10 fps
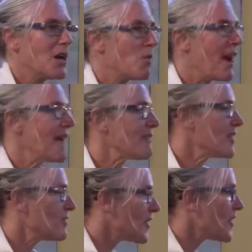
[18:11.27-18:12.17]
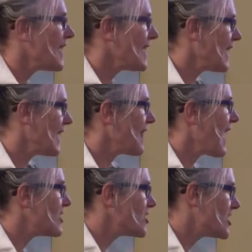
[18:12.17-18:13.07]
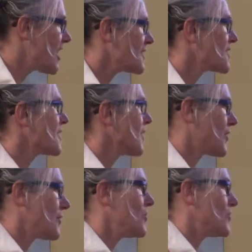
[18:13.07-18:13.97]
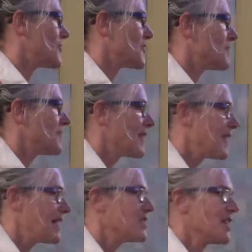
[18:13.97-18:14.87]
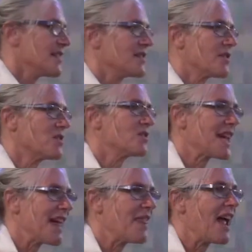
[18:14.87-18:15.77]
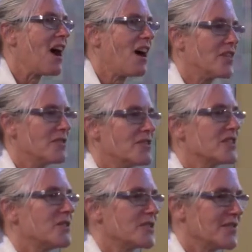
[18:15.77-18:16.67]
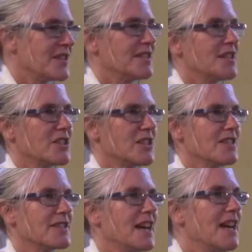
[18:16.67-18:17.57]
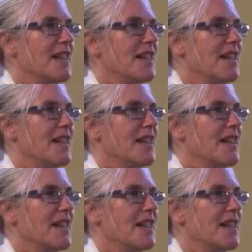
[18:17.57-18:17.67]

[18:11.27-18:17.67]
Whatever you're thinking, they're just thoughts. They're just thoughts, and they are the result of conditions.